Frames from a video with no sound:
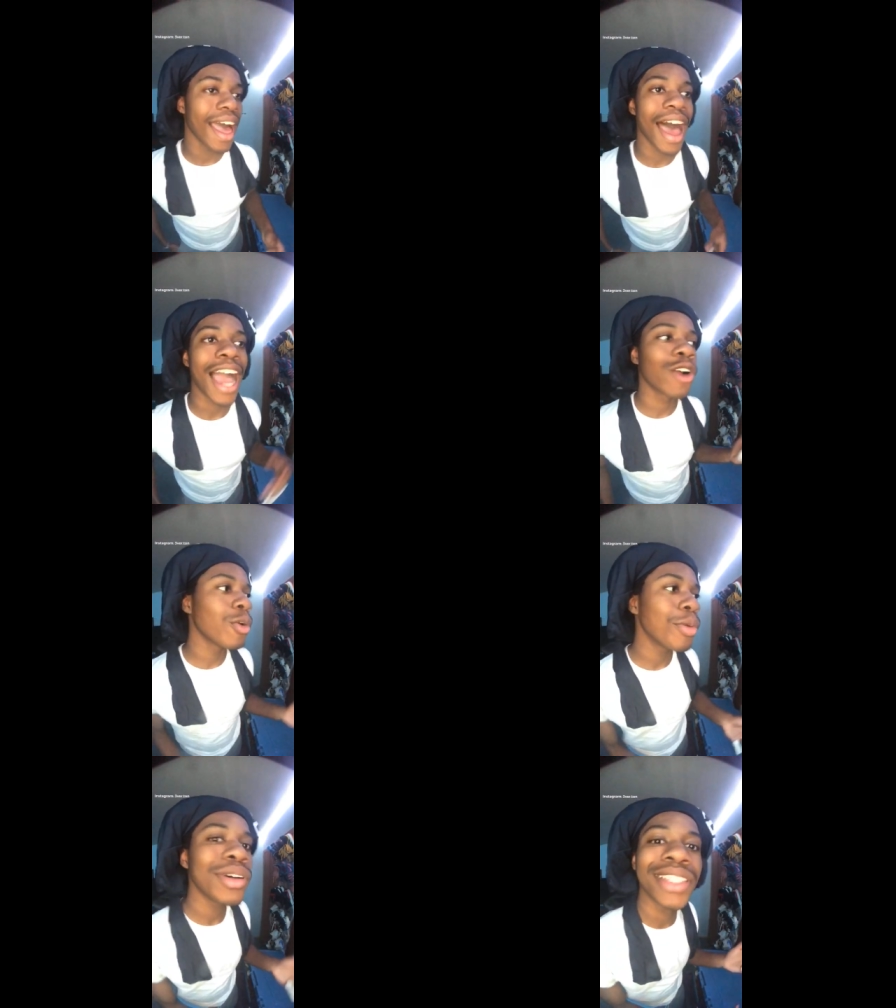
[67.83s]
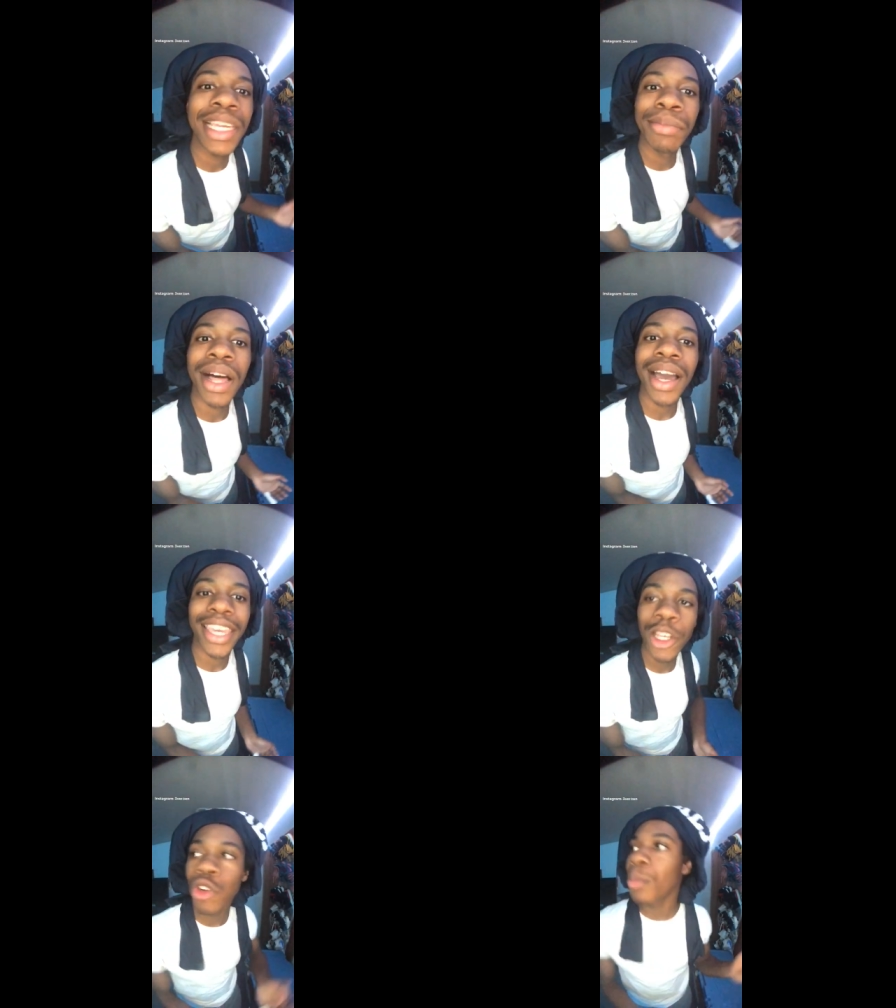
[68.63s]
I grew up on D block.
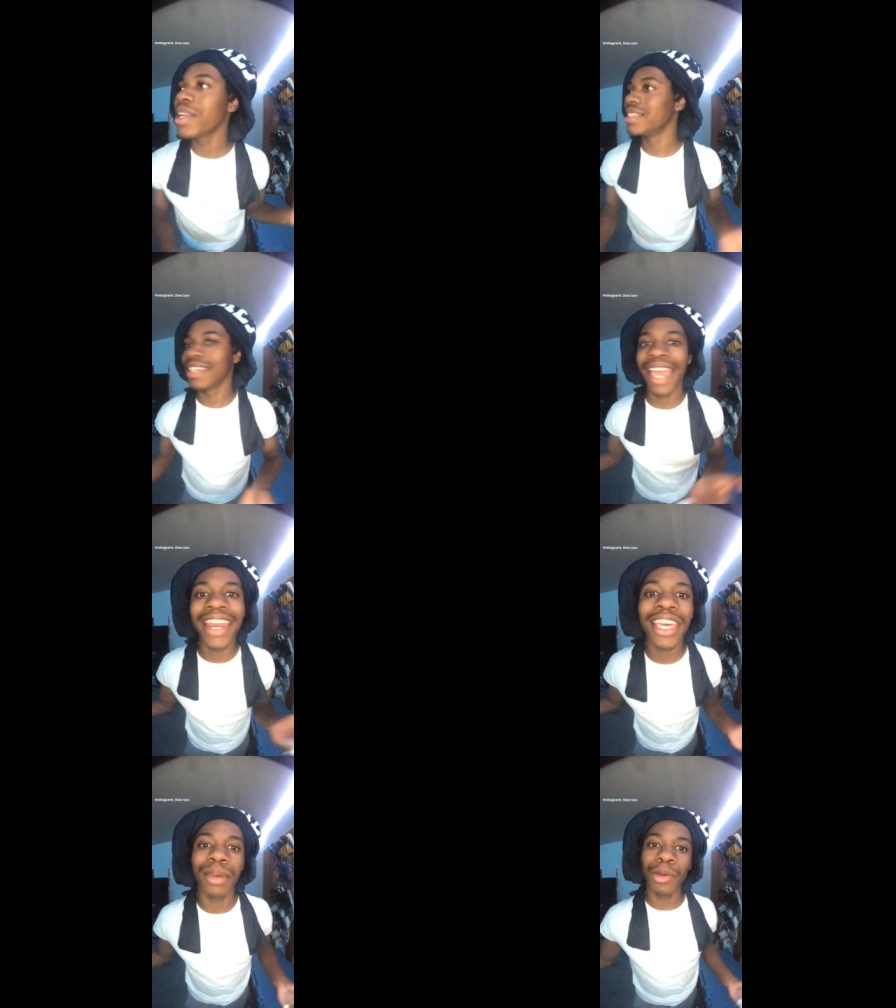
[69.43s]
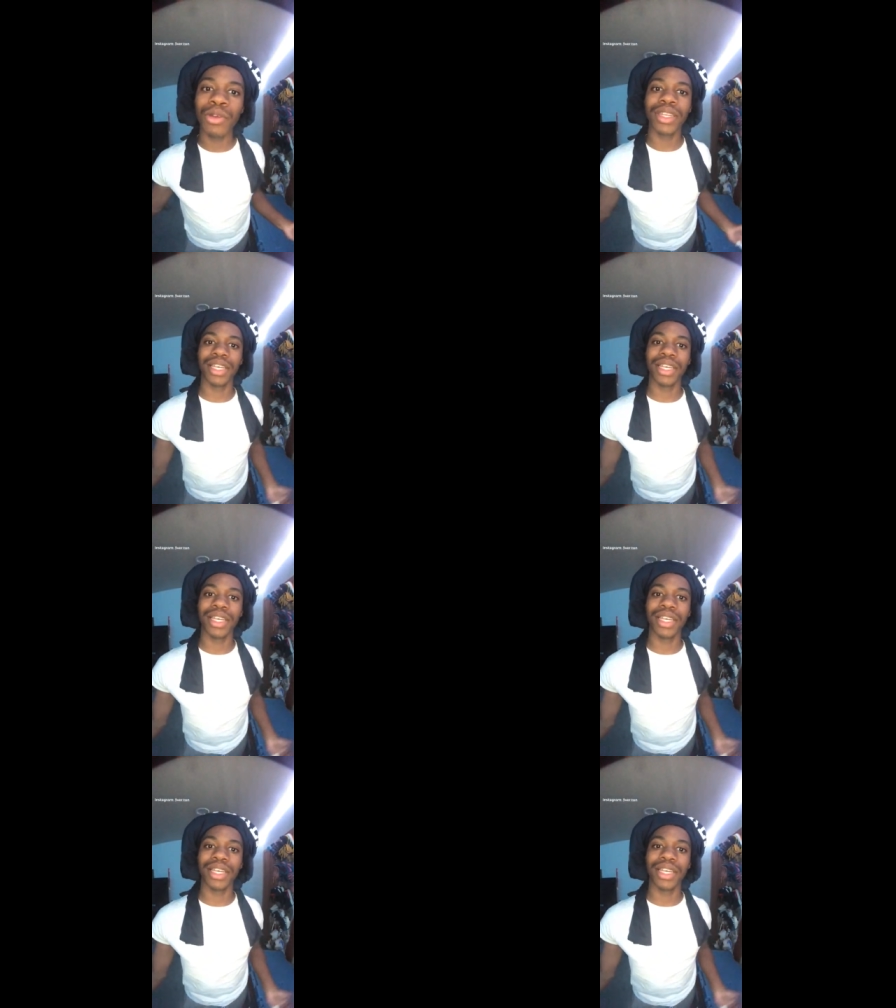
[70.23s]
He grew up in a gated community.